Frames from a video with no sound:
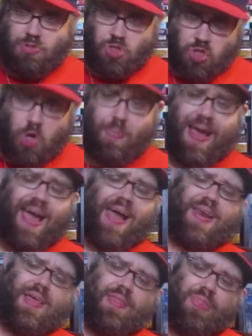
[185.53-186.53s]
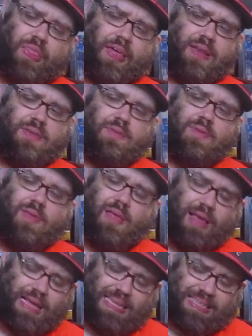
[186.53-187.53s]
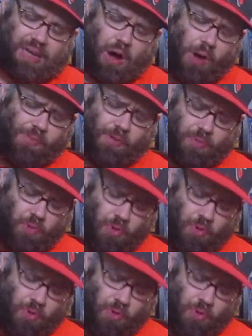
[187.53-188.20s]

Too bad that it's awful.